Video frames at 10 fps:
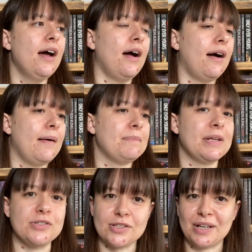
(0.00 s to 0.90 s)

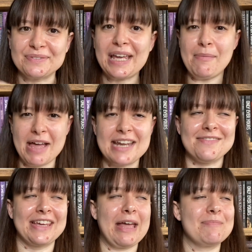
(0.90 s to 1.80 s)
and just kind of getting my head in
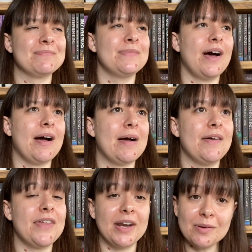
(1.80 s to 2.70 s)
the game.
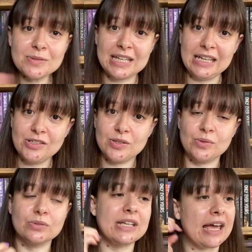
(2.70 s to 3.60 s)
Then I will teach
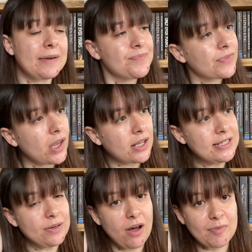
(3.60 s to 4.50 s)
all day
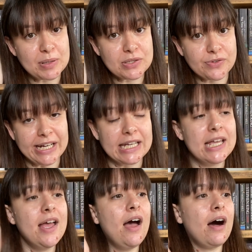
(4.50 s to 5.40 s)
until 3:30.
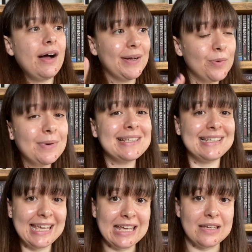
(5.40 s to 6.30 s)
I always
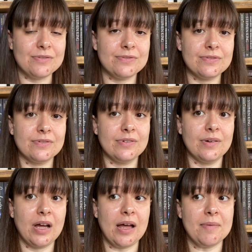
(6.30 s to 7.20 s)
leave
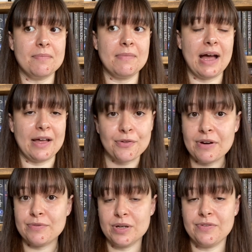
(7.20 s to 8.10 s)
at
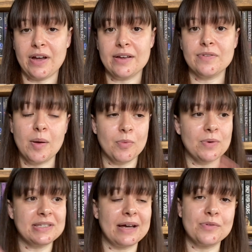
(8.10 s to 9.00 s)
3:45. I'm
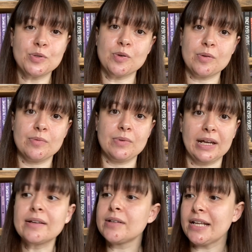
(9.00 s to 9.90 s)
always out the door,
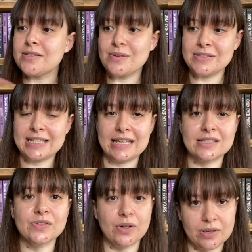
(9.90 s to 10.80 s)
as soon as the kids
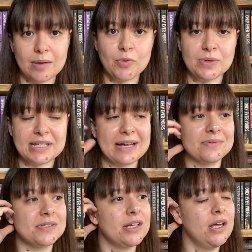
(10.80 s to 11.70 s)
have gone, I'm always
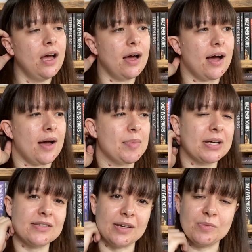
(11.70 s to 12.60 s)
out,
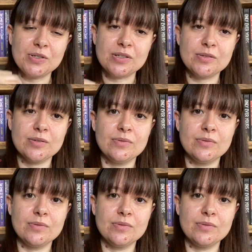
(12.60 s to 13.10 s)
because I would just